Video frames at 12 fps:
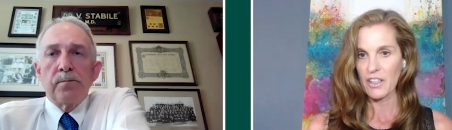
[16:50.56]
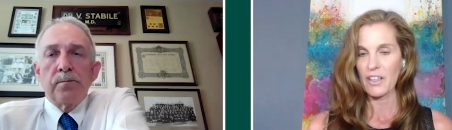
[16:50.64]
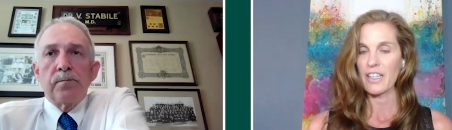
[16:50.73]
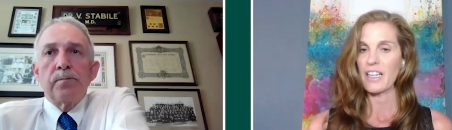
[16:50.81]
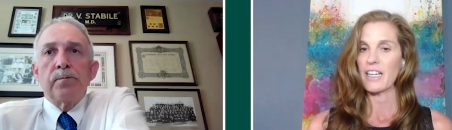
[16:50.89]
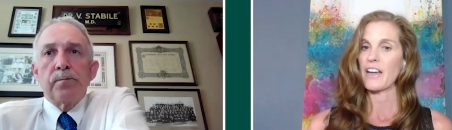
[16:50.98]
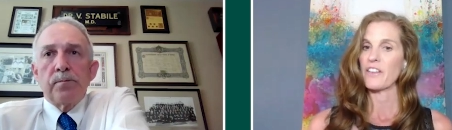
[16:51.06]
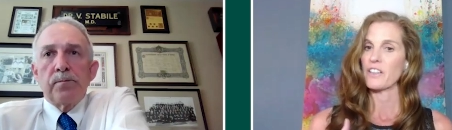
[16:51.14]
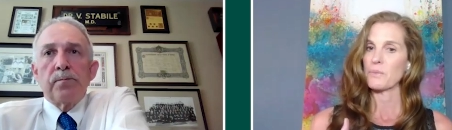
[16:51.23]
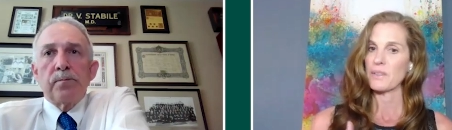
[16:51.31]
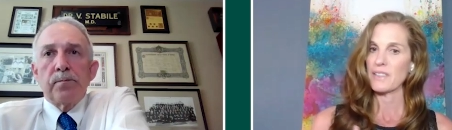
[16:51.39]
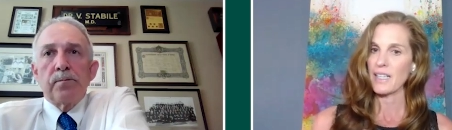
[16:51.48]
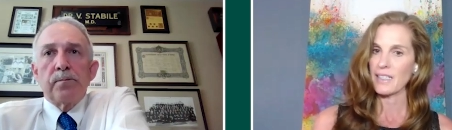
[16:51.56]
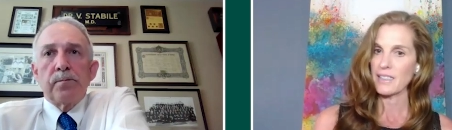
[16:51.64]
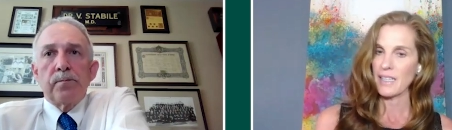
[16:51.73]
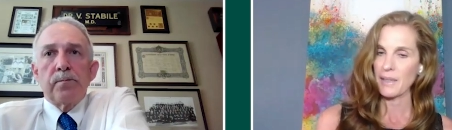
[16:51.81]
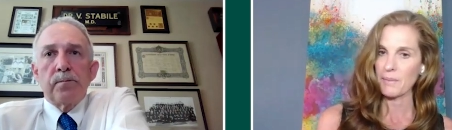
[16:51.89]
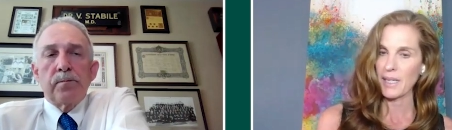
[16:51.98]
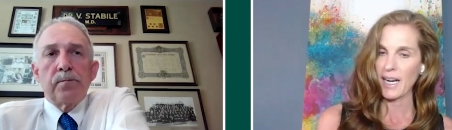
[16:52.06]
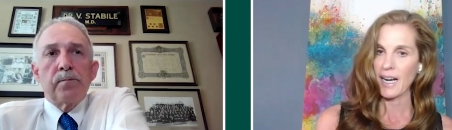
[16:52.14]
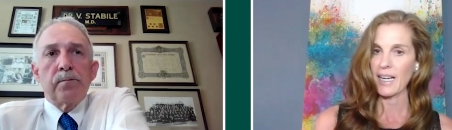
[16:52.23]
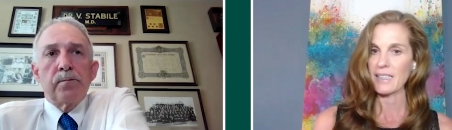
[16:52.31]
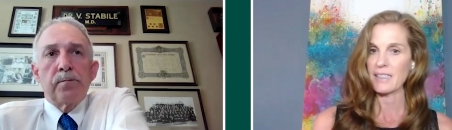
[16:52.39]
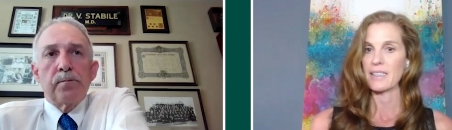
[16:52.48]
Speaker 1: Are there any others besides
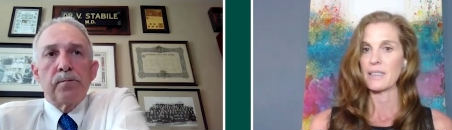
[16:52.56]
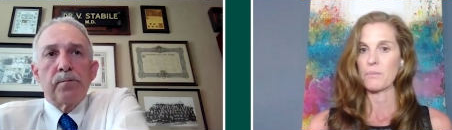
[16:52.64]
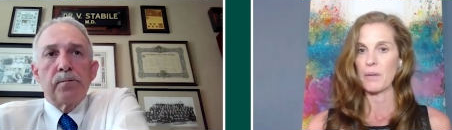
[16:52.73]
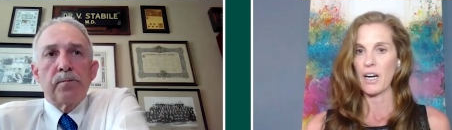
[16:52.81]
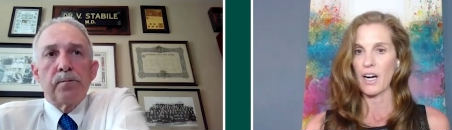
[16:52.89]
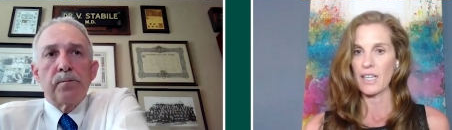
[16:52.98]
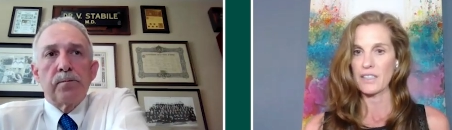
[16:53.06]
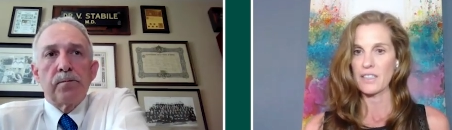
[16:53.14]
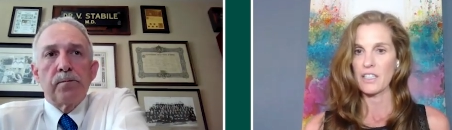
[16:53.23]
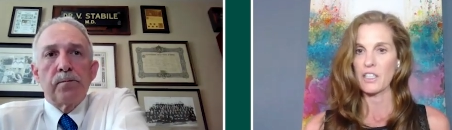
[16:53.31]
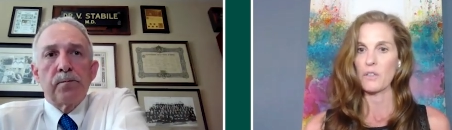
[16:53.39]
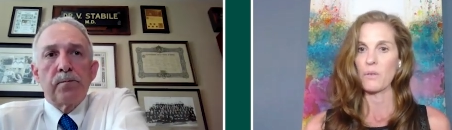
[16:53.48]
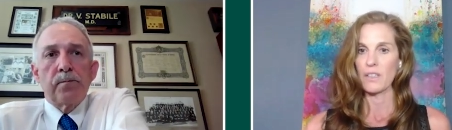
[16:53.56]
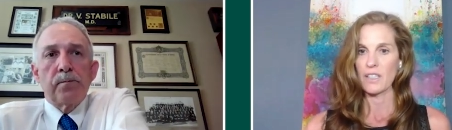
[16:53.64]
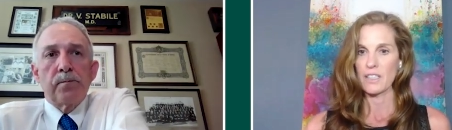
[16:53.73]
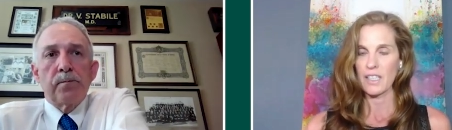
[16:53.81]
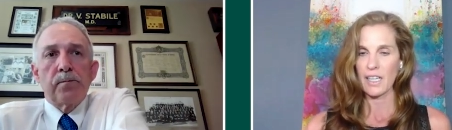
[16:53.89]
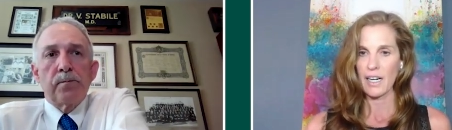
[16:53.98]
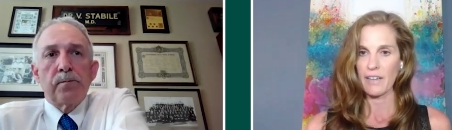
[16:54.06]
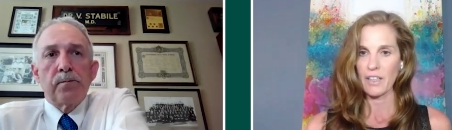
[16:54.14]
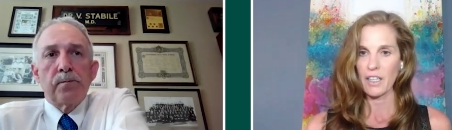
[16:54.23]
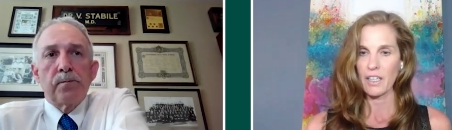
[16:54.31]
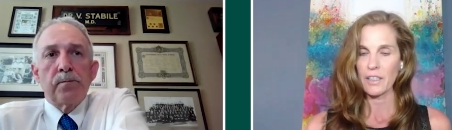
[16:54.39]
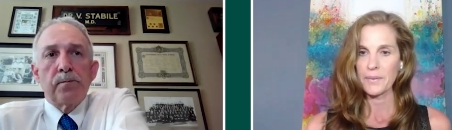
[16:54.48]
MCAS and POTS that you wanted to
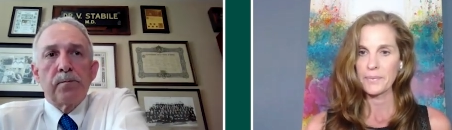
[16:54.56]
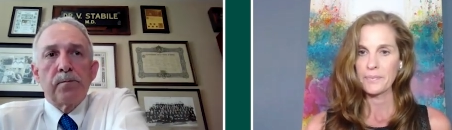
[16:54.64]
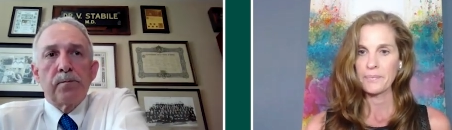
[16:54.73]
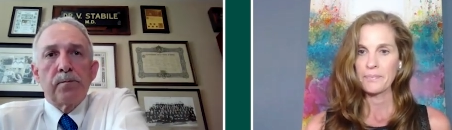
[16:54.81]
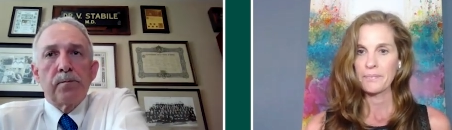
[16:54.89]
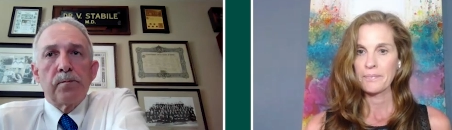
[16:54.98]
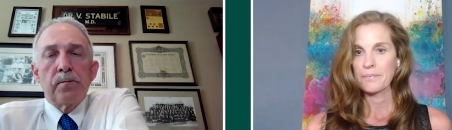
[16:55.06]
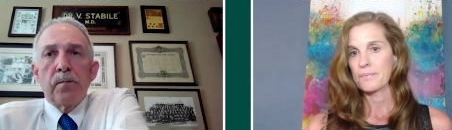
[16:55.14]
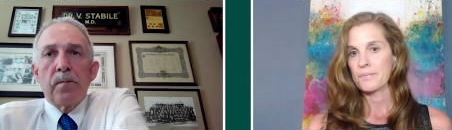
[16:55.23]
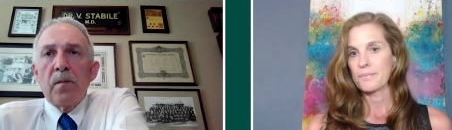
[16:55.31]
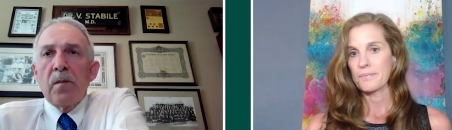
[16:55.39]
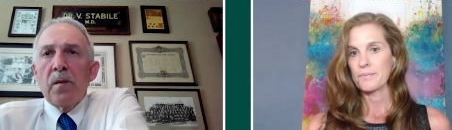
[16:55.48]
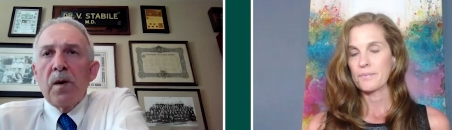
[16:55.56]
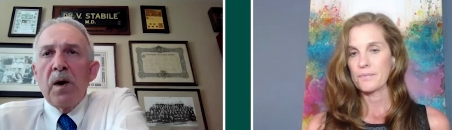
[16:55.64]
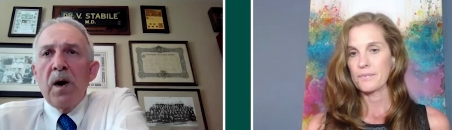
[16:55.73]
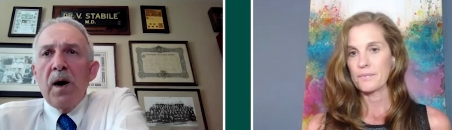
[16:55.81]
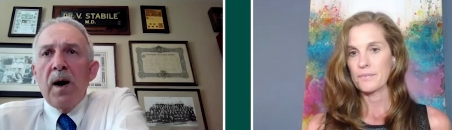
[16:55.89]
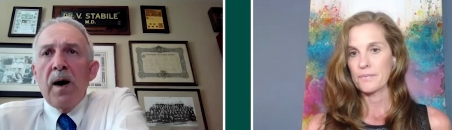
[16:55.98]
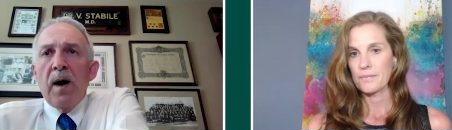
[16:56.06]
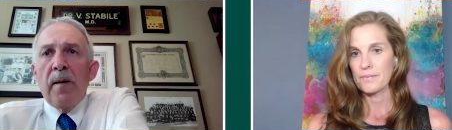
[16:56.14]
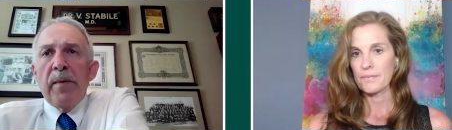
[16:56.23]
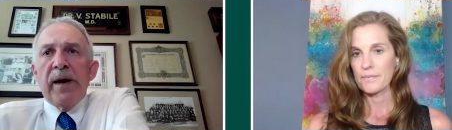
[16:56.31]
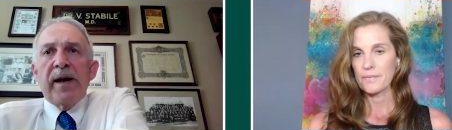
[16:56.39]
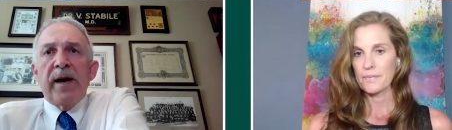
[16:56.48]
cover?
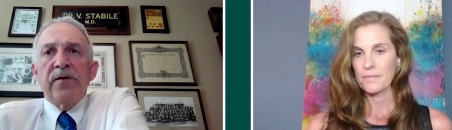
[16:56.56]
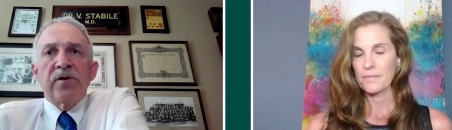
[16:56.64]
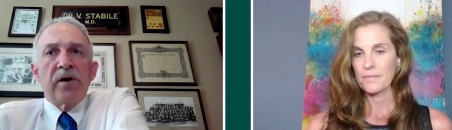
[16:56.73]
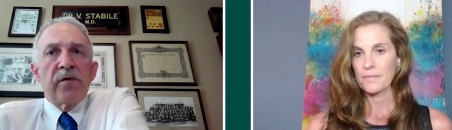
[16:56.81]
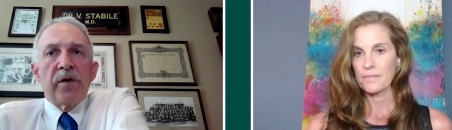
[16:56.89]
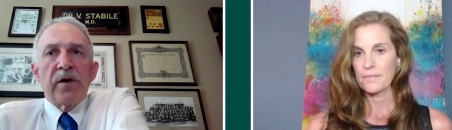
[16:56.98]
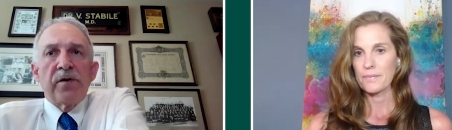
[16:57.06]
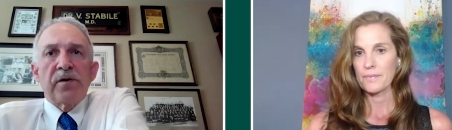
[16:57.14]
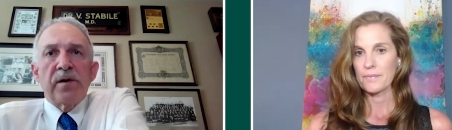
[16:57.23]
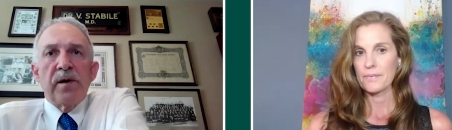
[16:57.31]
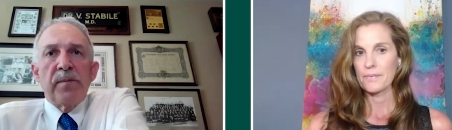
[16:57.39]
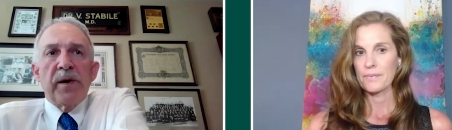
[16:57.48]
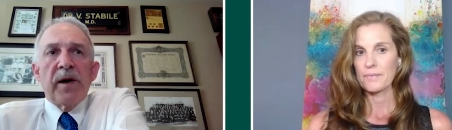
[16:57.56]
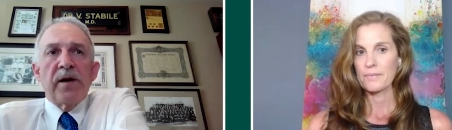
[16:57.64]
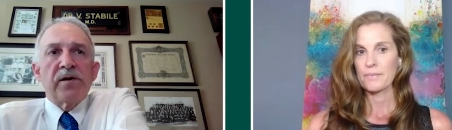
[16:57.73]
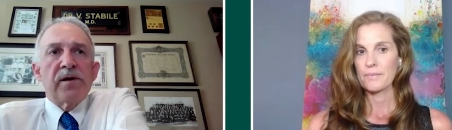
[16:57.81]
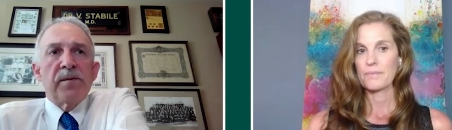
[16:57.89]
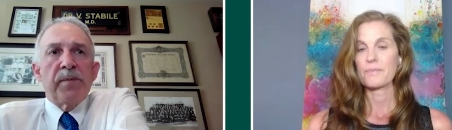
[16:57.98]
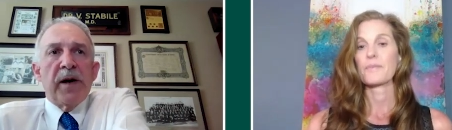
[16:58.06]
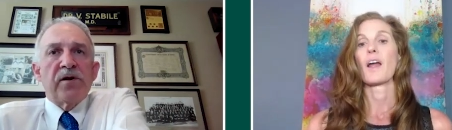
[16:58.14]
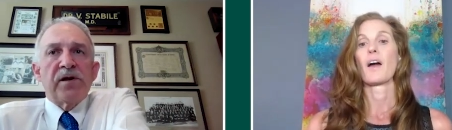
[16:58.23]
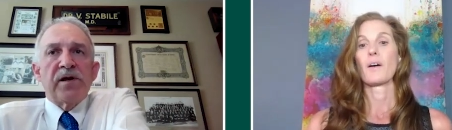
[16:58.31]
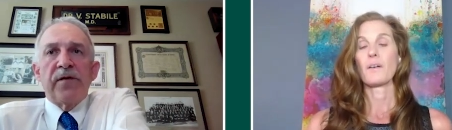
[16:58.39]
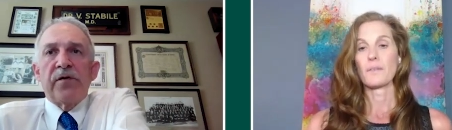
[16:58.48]
Speaker 2: Uh, medication overuse, because
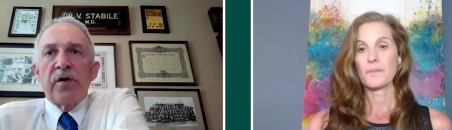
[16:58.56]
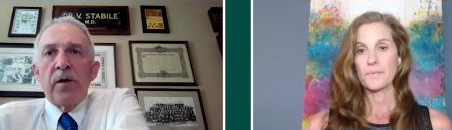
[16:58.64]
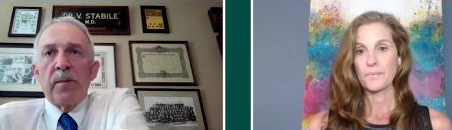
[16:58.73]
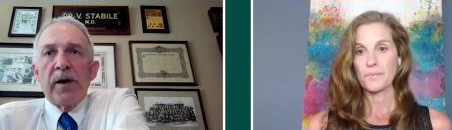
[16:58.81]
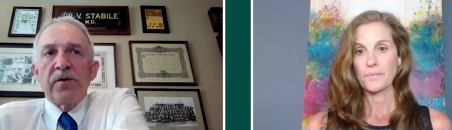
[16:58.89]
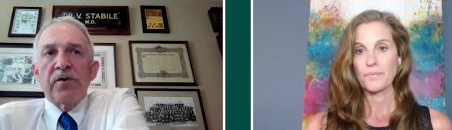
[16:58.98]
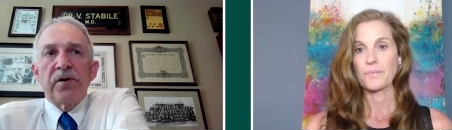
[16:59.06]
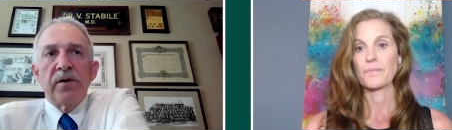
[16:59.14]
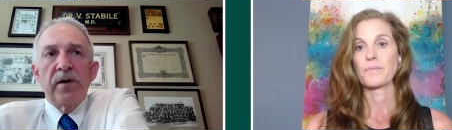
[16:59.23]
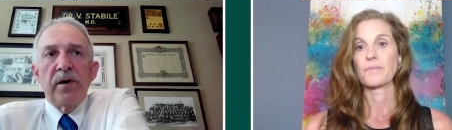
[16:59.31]
patients okay. have oh. so much